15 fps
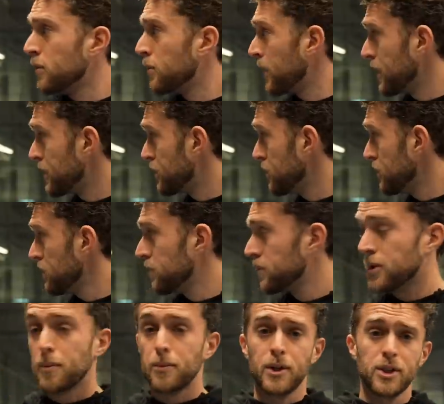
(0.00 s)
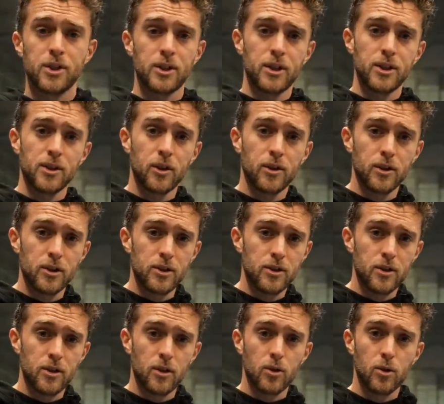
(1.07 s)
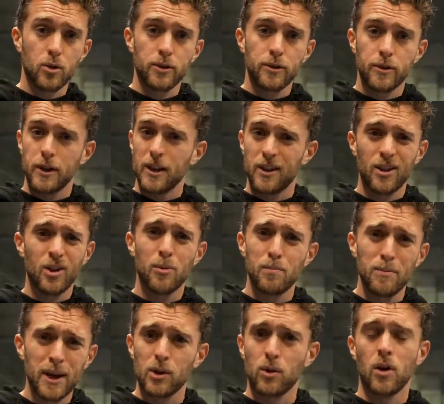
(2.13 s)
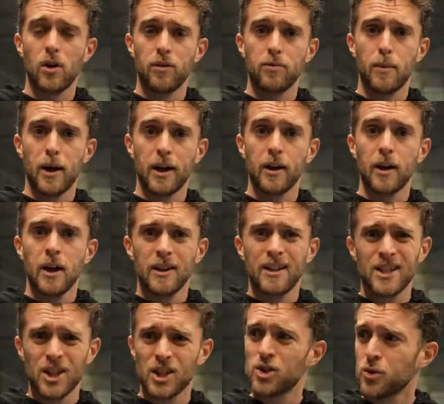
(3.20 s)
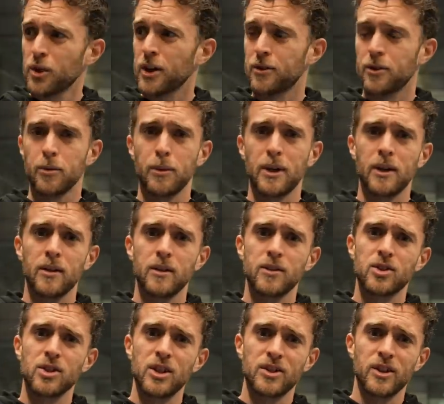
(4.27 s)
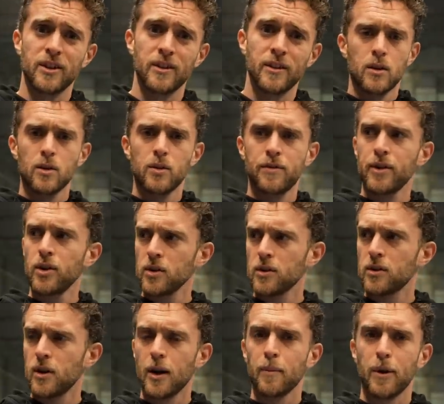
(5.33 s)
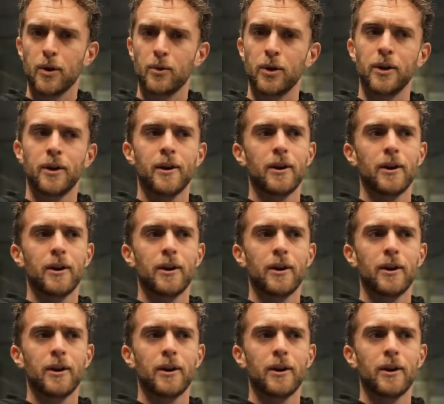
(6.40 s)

Bless you. Somebody sneezed on this court in the middle of my... This is triggering me, sneezing. You feel it? I'm angry.